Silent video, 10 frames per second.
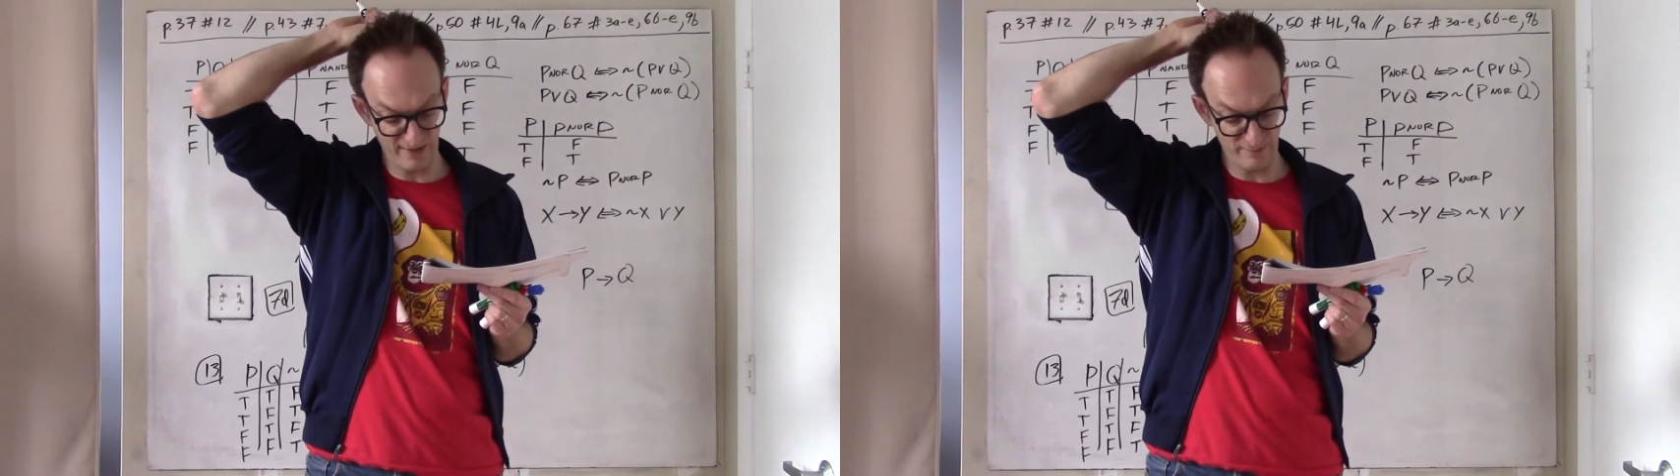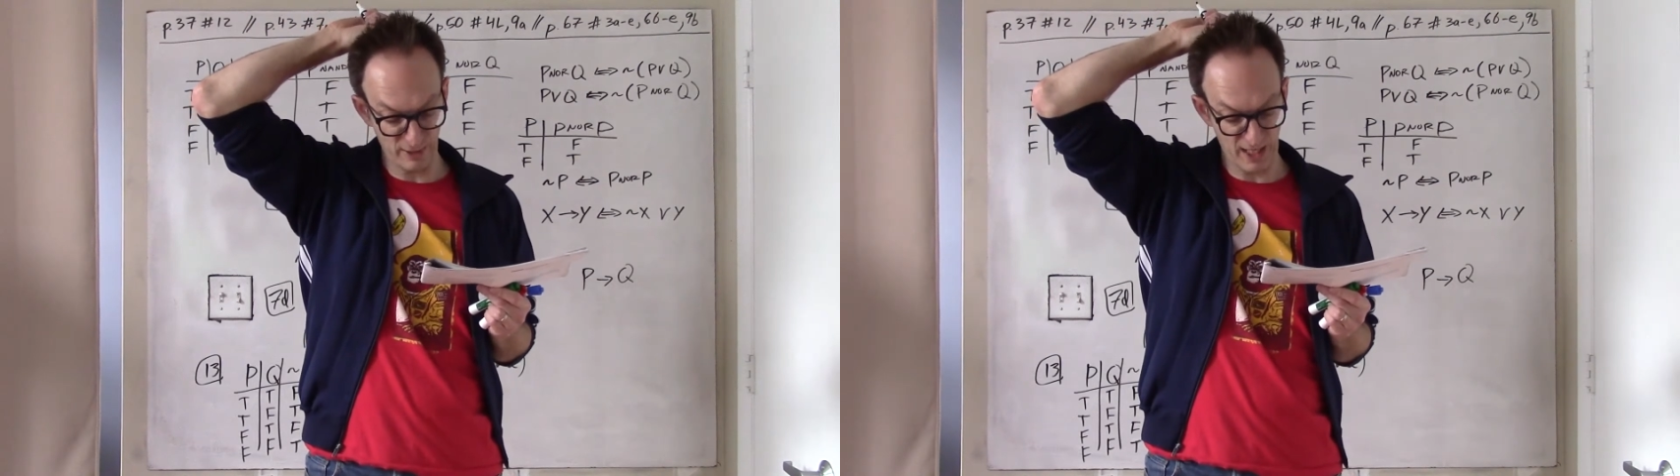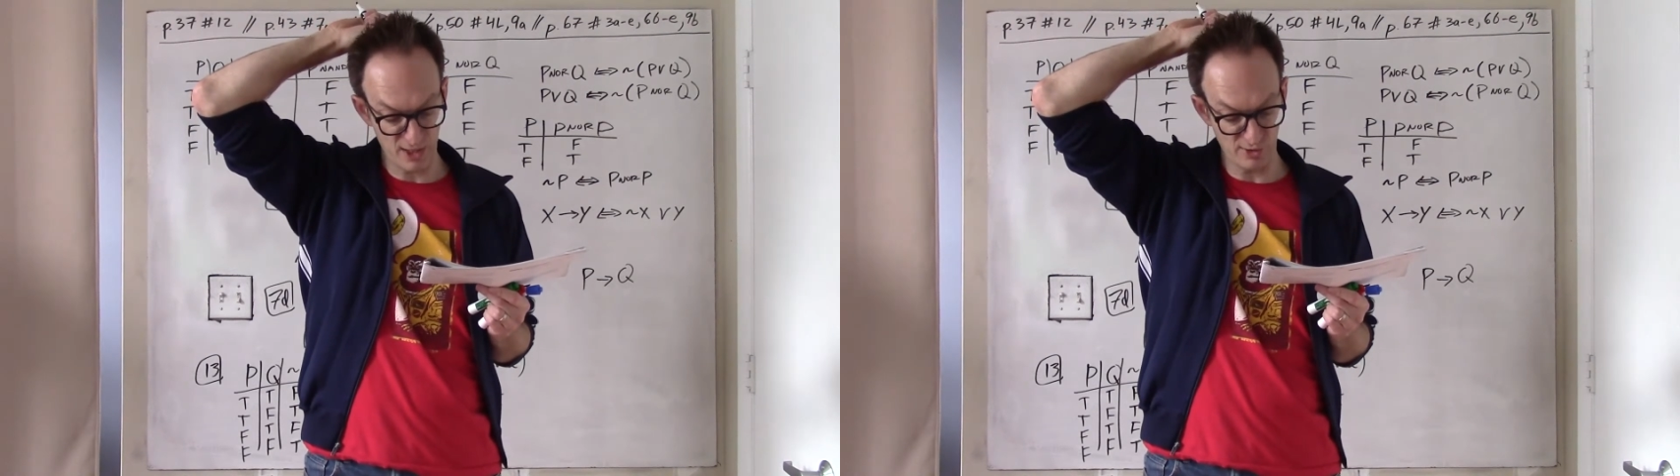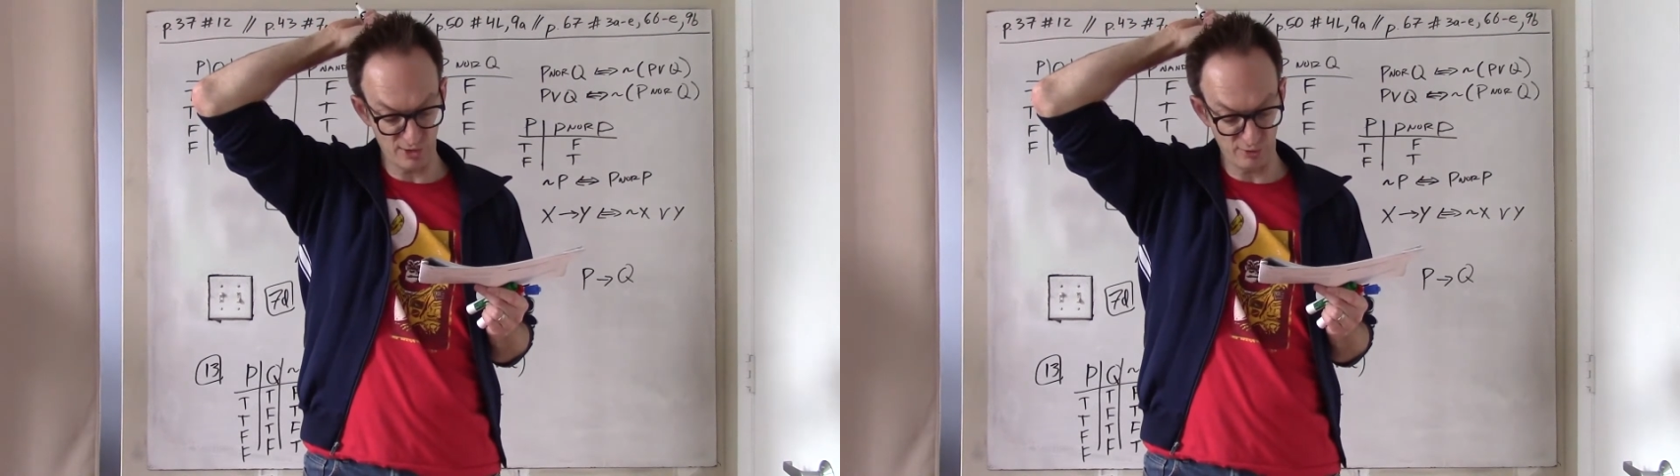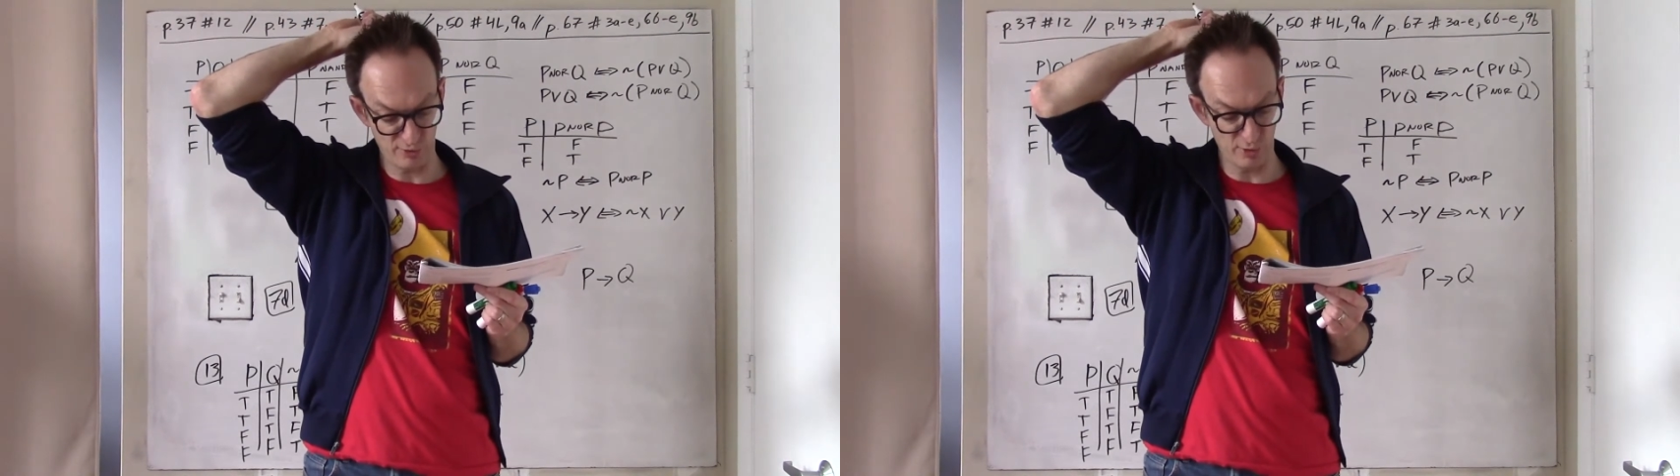implications
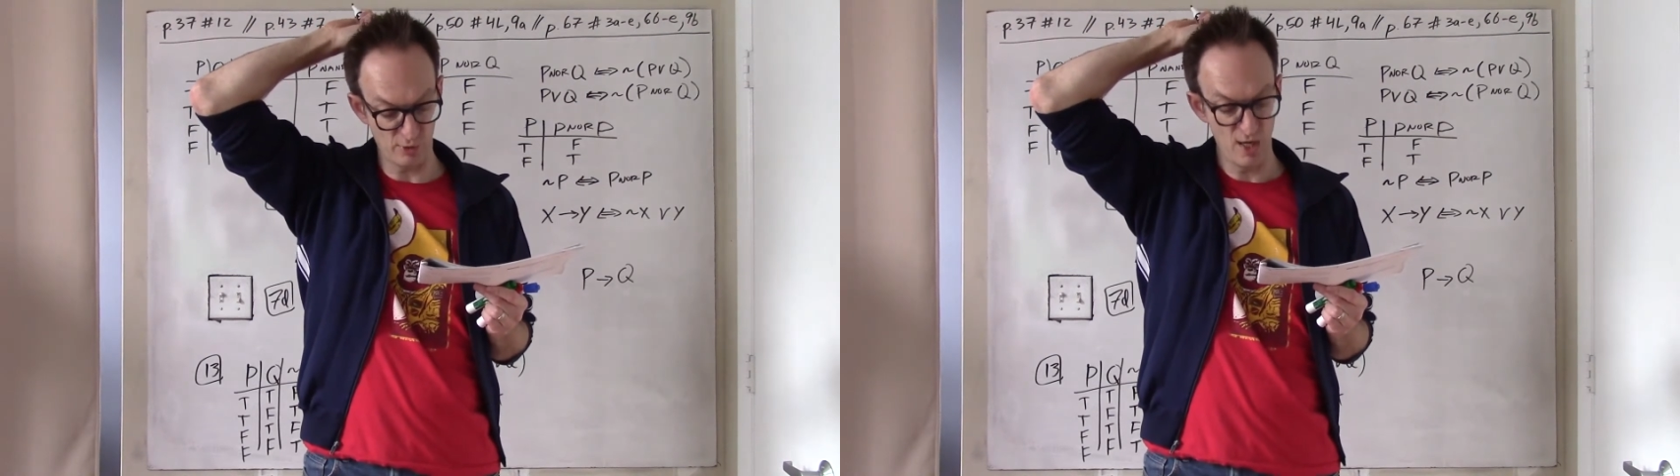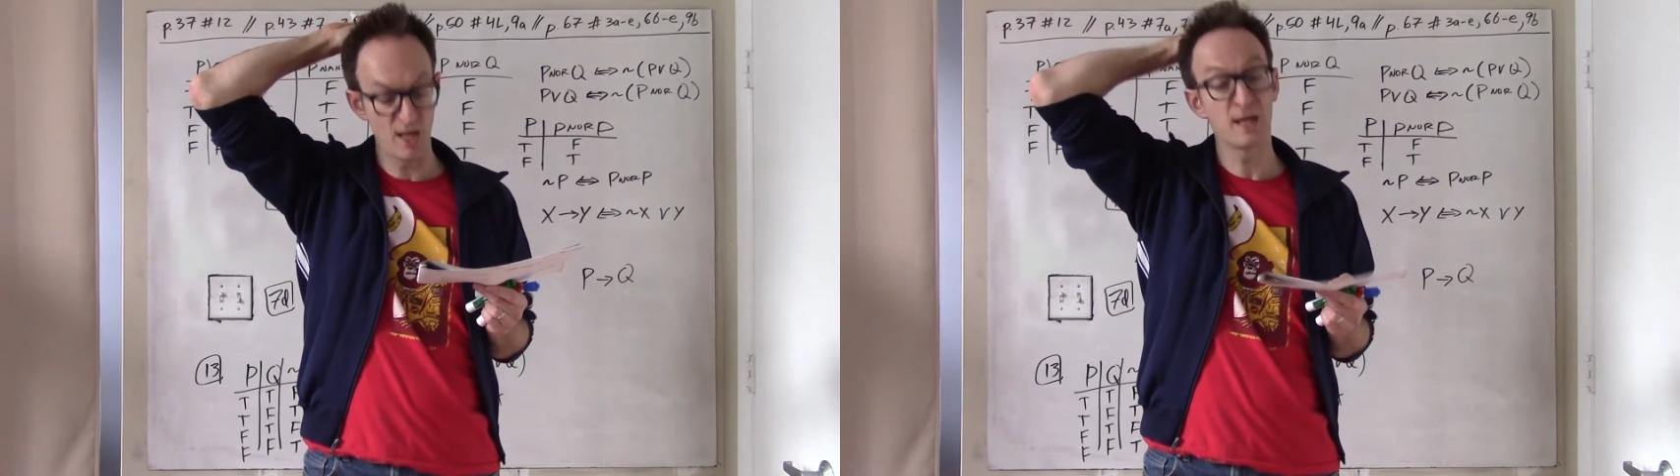are true.